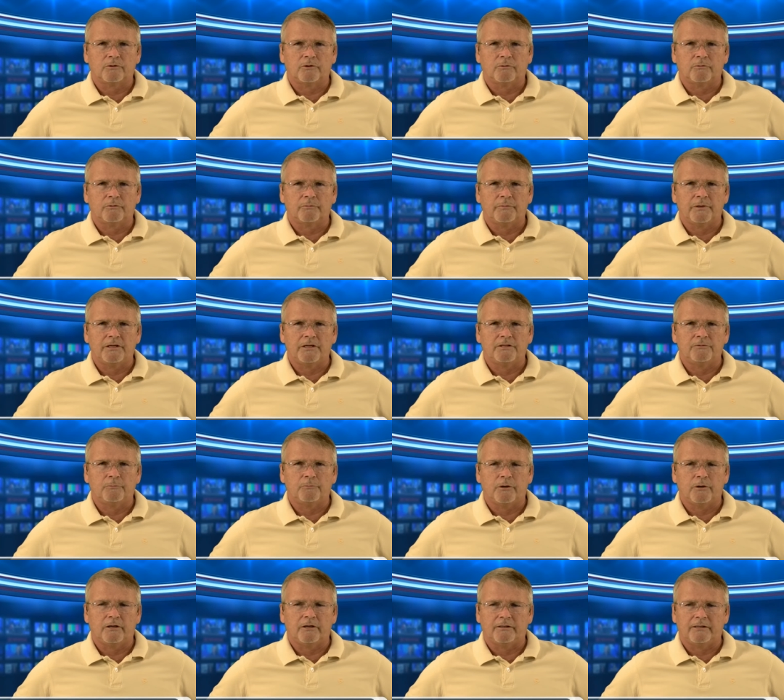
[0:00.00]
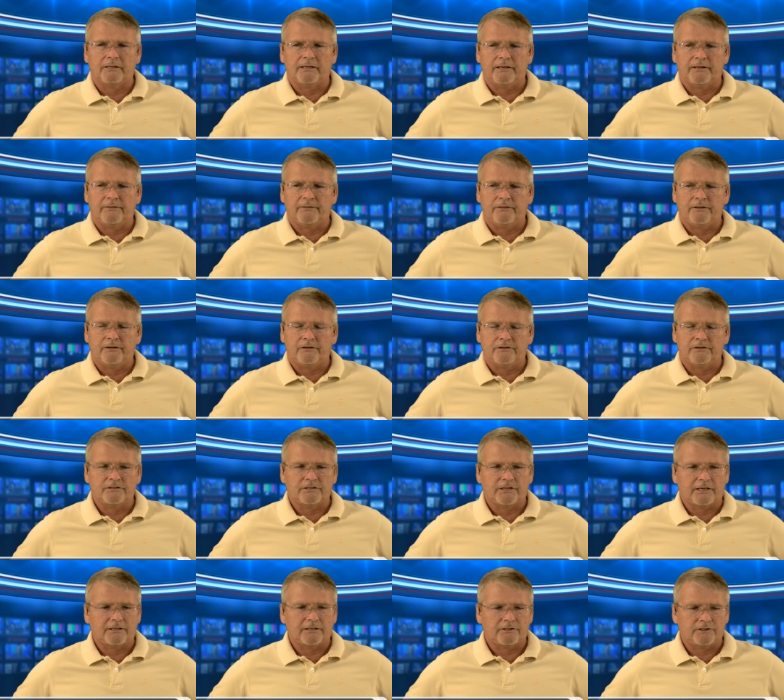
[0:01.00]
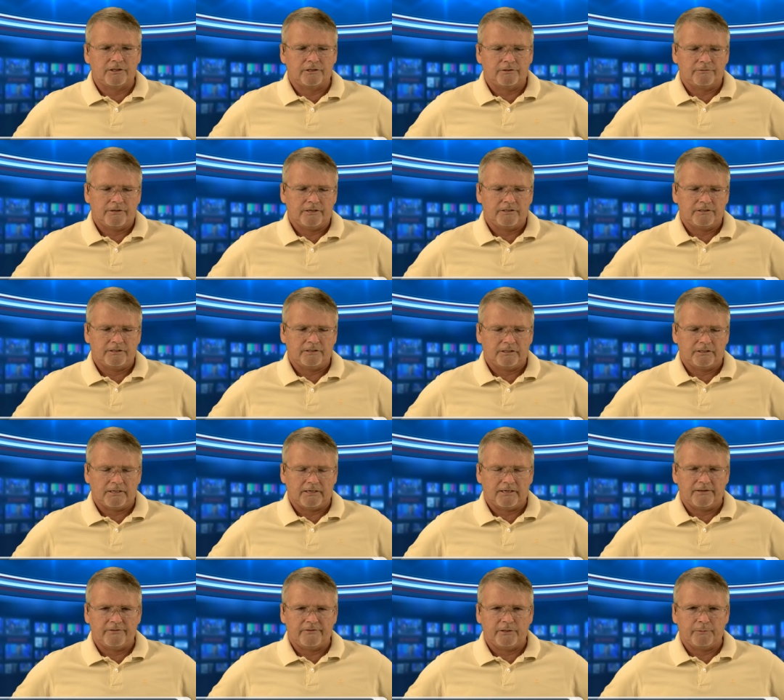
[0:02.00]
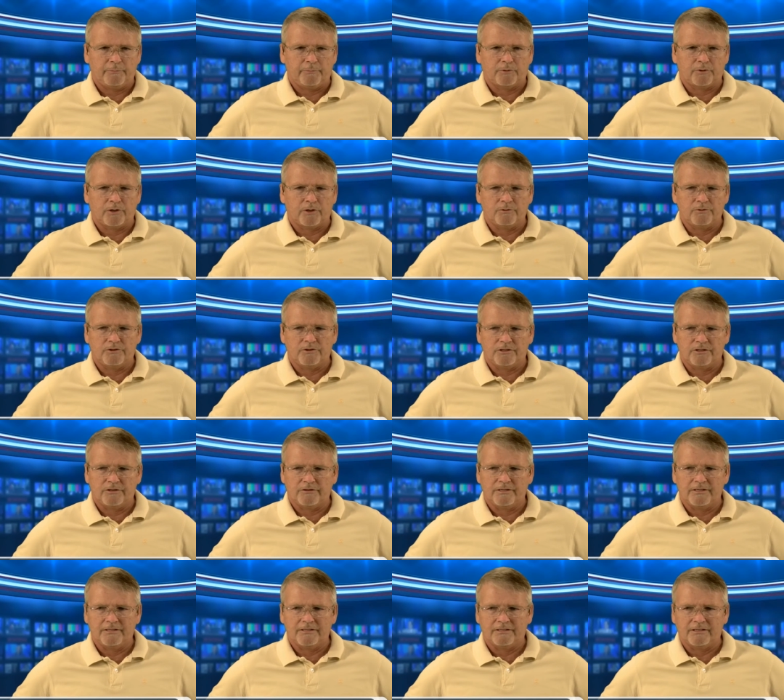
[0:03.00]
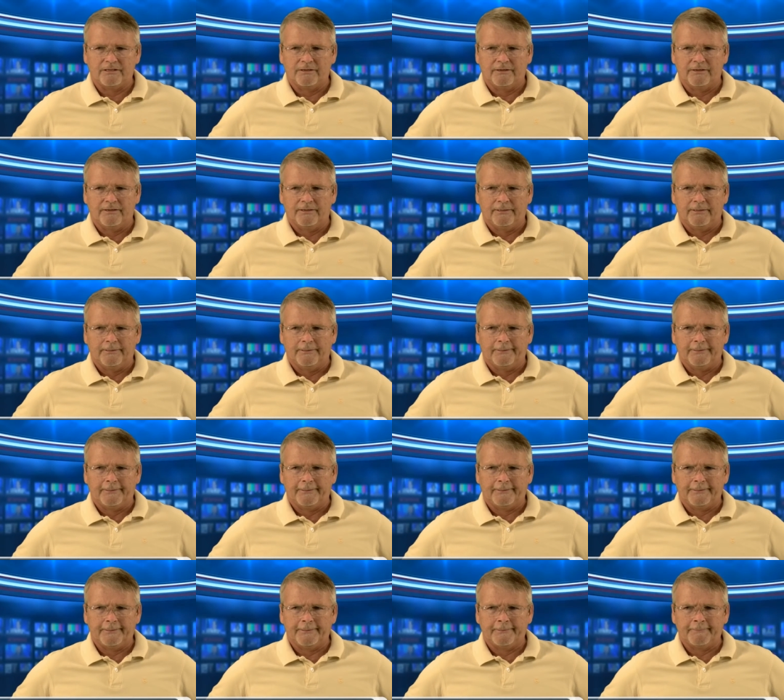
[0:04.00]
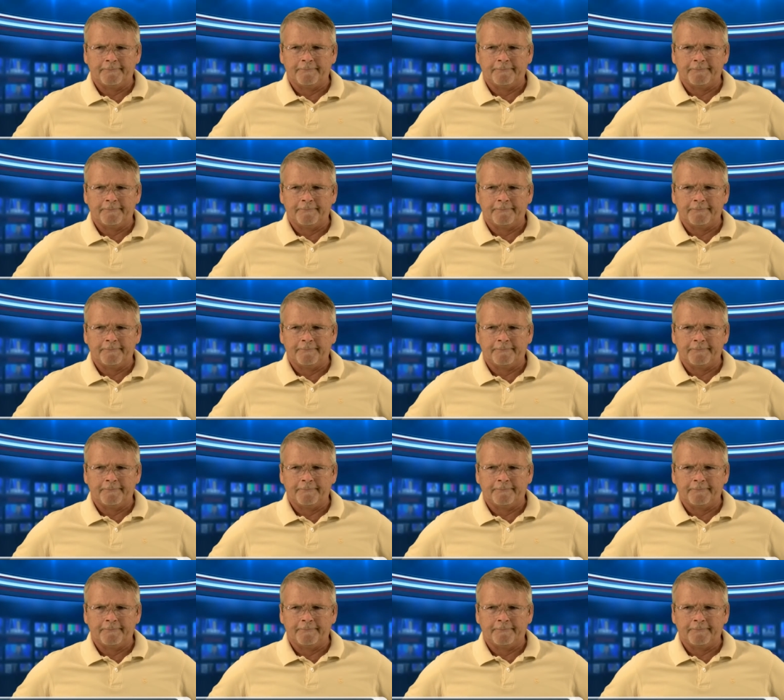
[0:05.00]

with Magewell and their second generation line, their Pro series. And